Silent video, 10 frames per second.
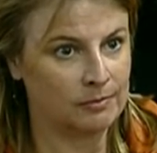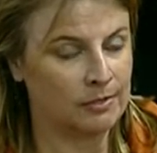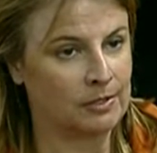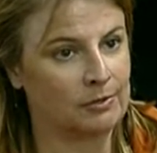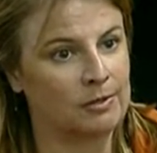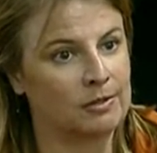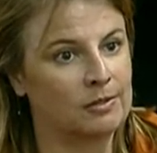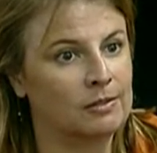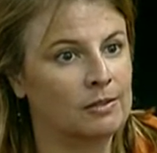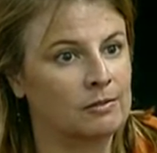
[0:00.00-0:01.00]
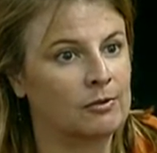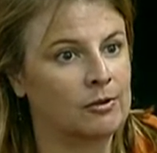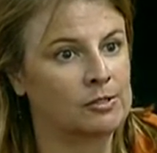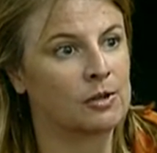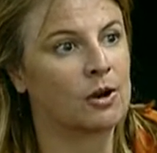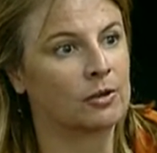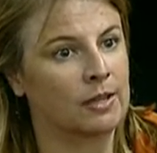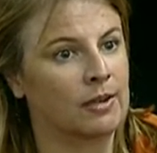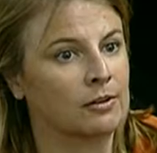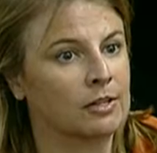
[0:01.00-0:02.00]
you know, the folks that aren't
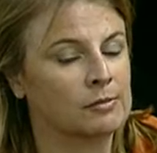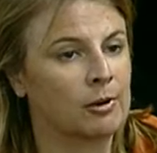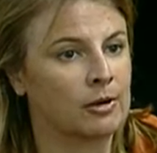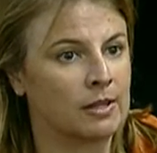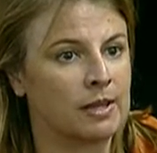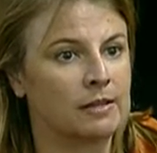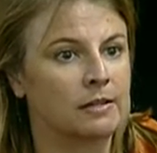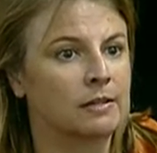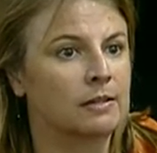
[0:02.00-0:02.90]
counting as part of that.